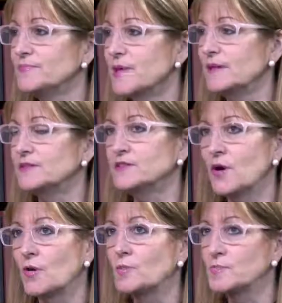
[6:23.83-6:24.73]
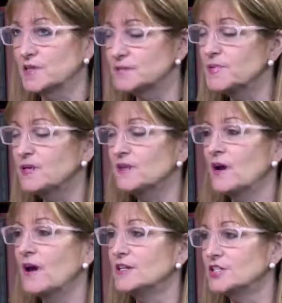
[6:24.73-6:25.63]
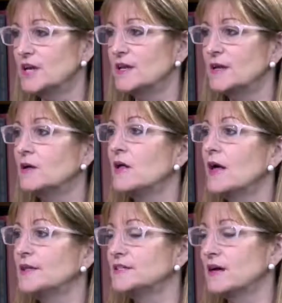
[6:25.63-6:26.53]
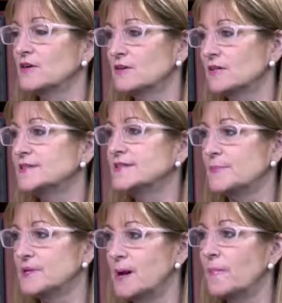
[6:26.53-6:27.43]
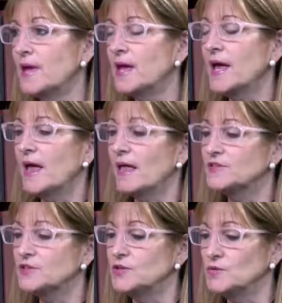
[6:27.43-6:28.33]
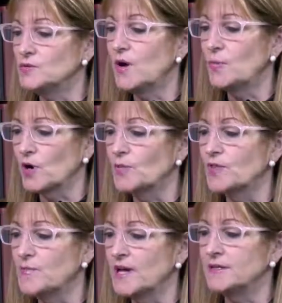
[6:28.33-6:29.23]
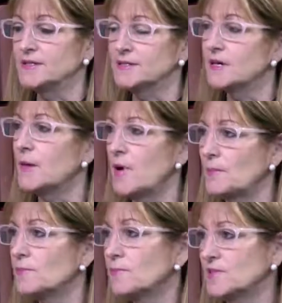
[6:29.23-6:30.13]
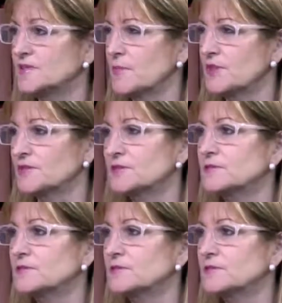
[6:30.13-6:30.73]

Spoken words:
And so Bill Spingler and John Nagel and Don Curley stepped up to work with Amanda to come up with some other